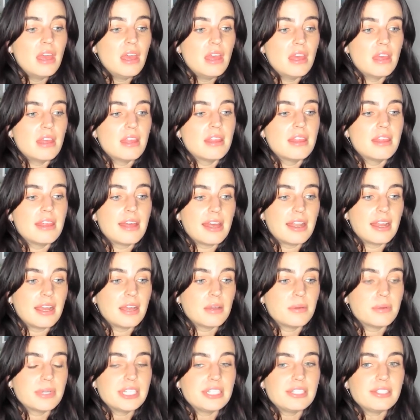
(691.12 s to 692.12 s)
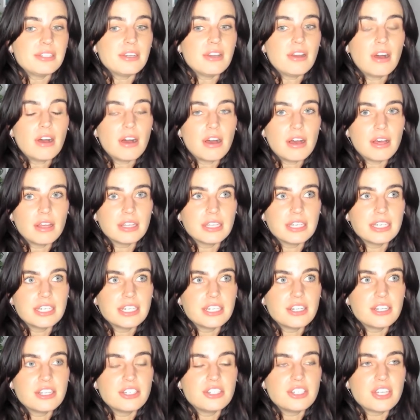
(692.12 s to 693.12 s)
then I went to
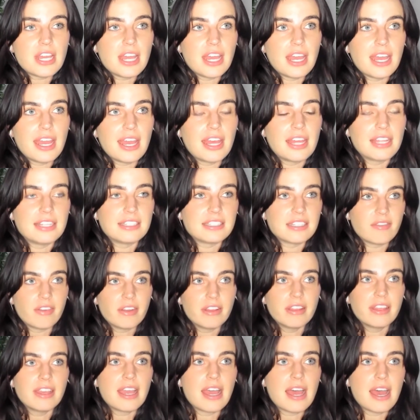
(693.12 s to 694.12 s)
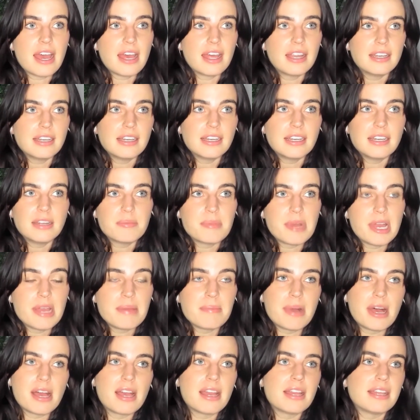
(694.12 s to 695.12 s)
college and definitely had it in my
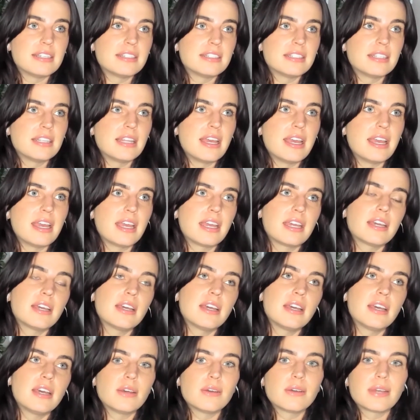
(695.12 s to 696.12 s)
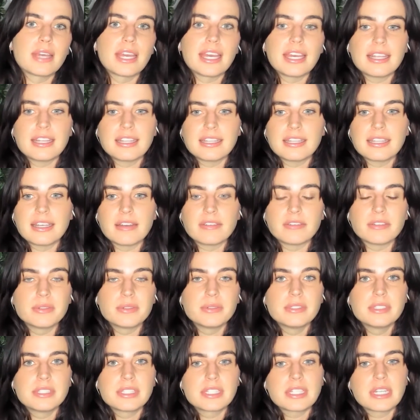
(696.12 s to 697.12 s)
mind like, okay,
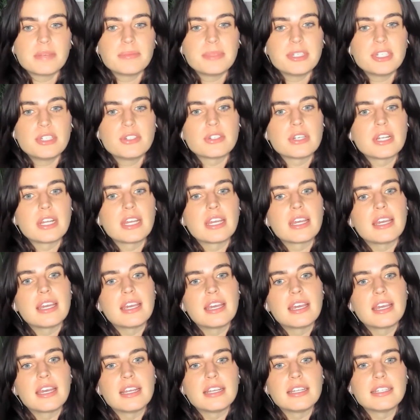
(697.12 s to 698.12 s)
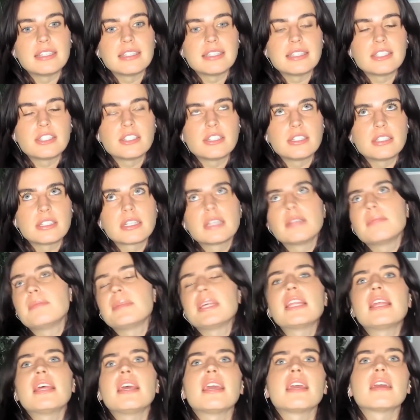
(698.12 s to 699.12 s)
everyone's going to be drinking and it's just going to
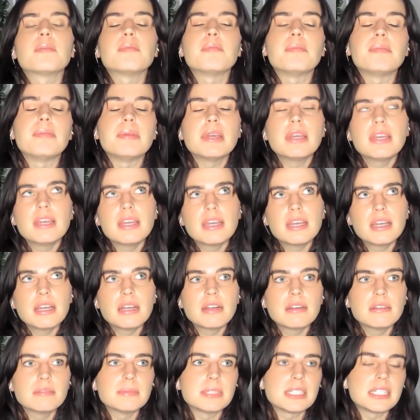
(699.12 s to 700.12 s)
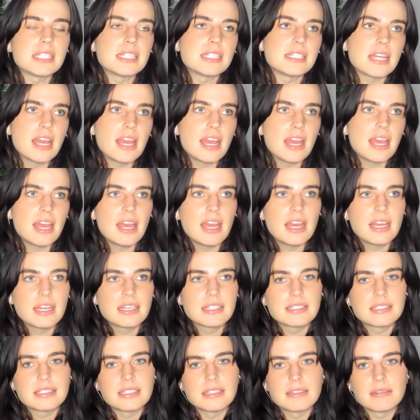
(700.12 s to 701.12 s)
be like beer and
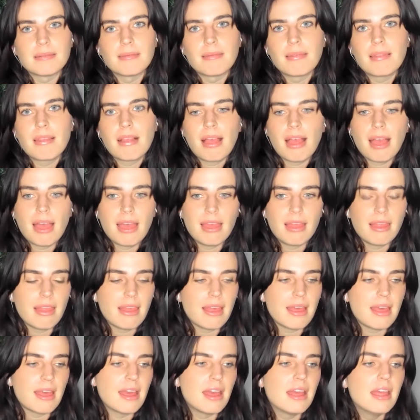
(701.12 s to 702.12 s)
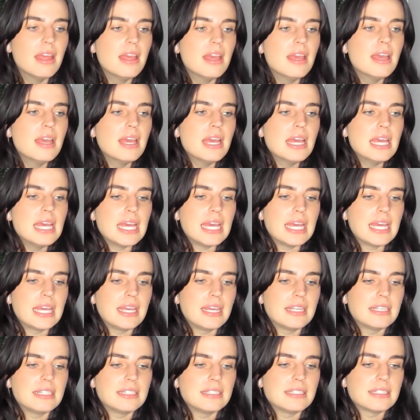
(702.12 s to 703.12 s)
mistakes and blah, blah.
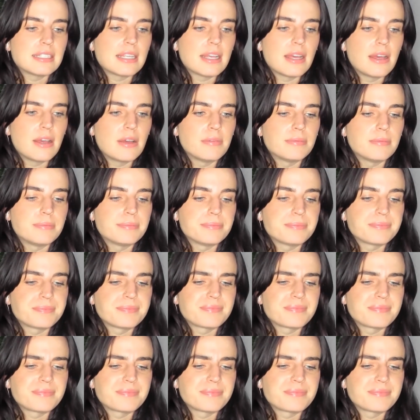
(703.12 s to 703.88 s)
And